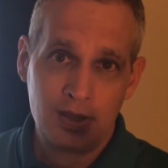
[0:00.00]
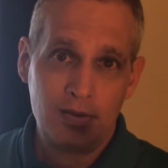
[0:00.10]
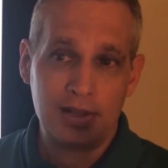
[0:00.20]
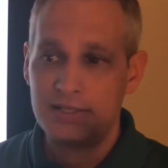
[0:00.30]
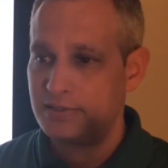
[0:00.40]

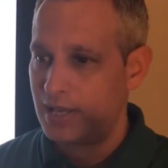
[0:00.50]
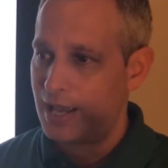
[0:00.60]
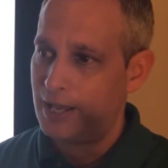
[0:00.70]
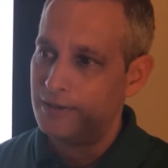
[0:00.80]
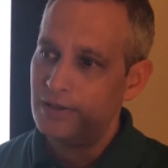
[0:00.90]
Let's
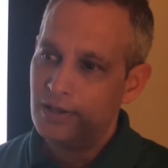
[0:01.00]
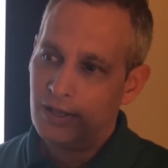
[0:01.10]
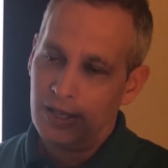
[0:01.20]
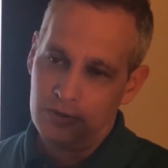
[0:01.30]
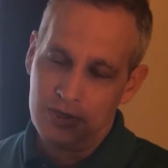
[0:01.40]
say
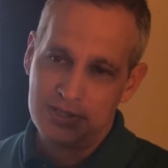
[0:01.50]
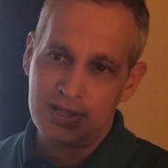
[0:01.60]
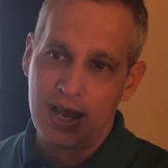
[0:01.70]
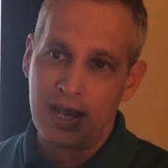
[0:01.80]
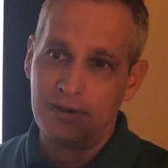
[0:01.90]
you
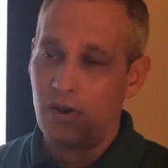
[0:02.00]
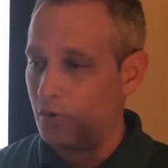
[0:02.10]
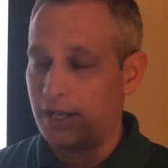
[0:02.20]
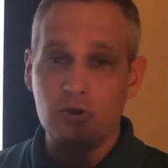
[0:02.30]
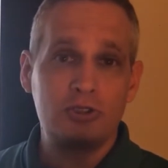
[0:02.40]
decide,
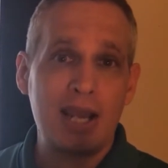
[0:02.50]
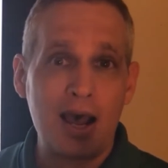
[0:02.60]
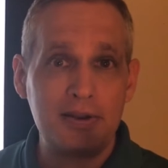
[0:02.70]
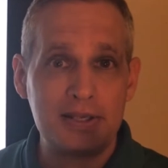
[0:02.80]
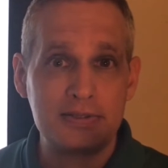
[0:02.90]
okay, your
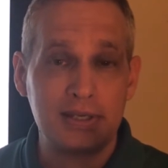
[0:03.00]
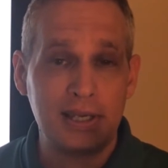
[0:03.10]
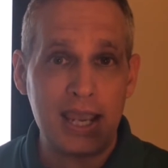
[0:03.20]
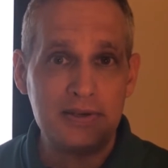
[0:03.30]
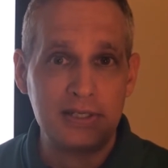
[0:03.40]
child is
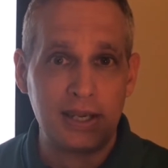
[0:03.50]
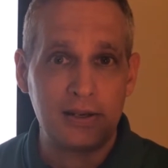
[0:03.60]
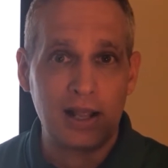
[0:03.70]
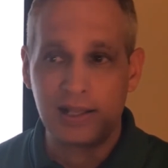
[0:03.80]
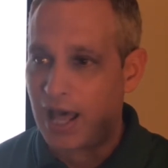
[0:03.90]
engaging in
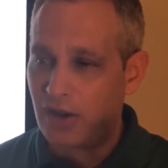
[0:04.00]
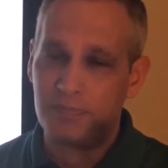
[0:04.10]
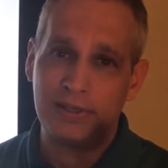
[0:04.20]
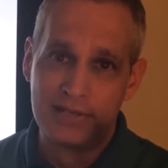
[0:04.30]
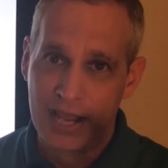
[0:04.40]
a lot
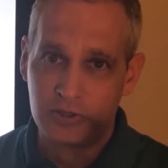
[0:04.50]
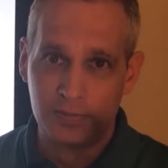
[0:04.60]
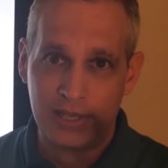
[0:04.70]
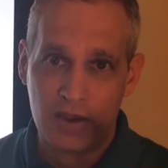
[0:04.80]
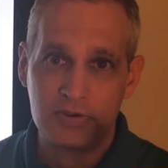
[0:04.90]
of tantrum
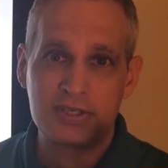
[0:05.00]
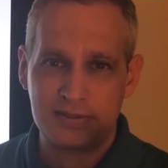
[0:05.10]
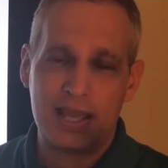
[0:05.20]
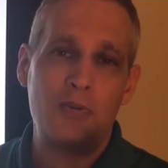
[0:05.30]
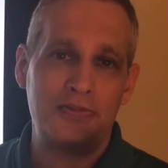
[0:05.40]
behaviors because
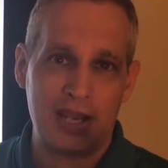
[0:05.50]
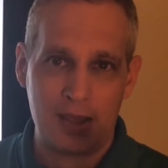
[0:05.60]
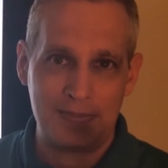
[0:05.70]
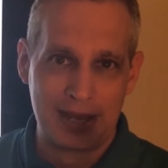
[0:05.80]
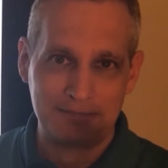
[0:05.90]
they want the
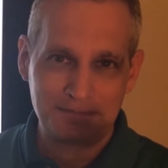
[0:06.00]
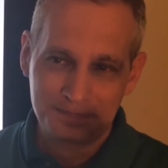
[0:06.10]
iPad.